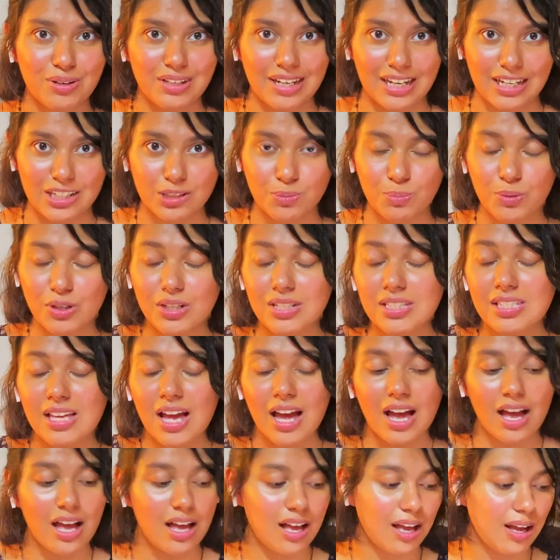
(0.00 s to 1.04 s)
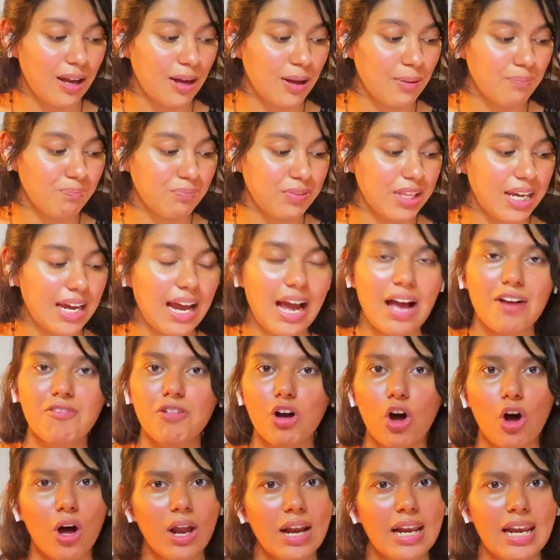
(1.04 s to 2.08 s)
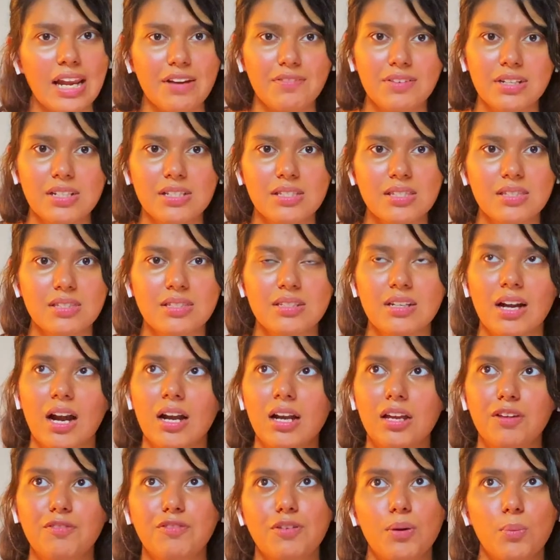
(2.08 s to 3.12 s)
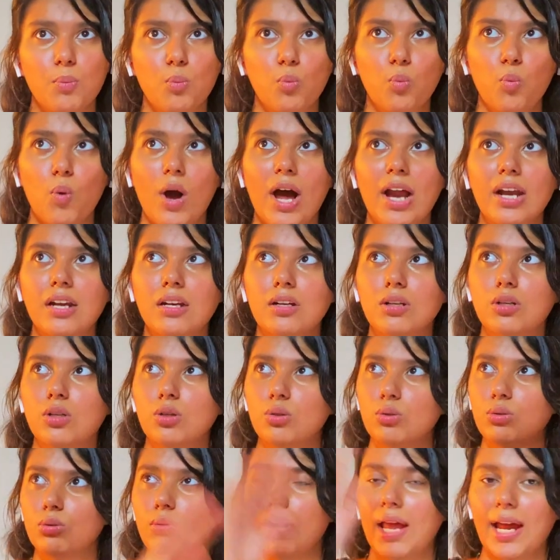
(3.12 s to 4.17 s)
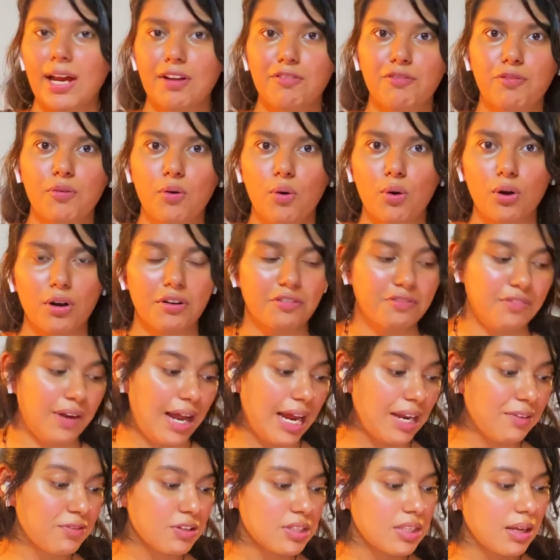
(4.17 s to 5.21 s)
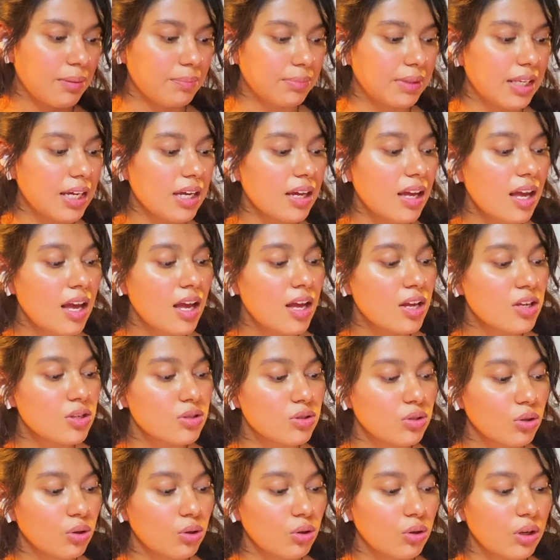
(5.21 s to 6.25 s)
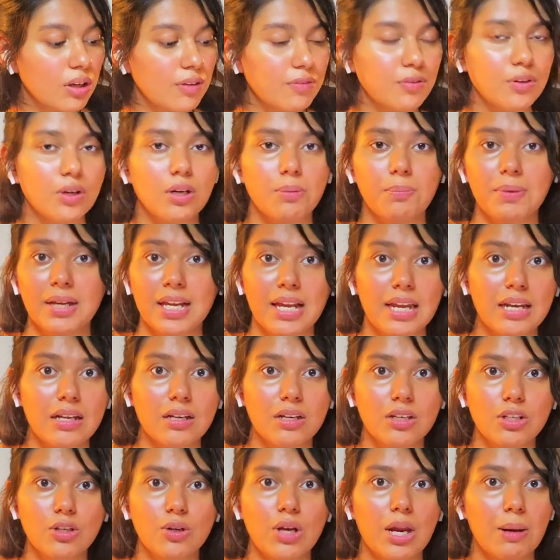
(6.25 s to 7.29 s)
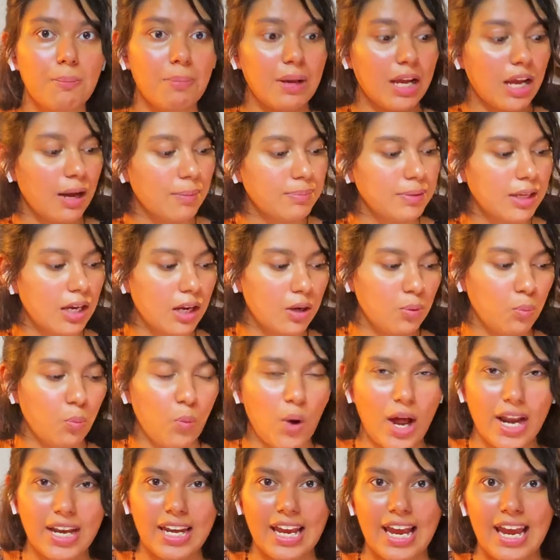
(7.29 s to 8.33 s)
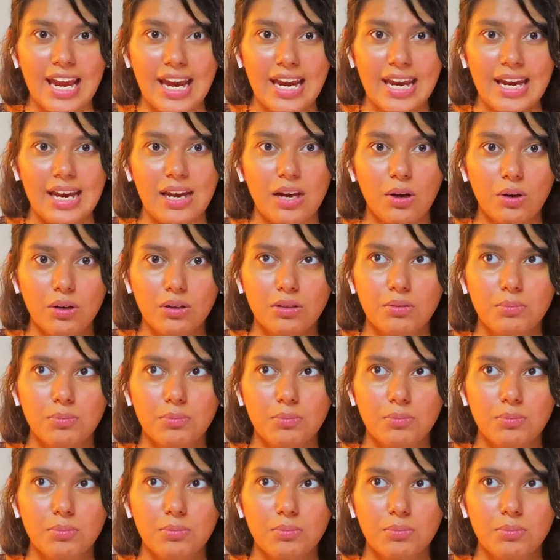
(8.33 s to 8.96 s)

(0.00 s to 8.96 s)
textbooks. They have all levels starting from 1 to like 4 or 5 or something. So if you're a beginner, you can pick up their 1A,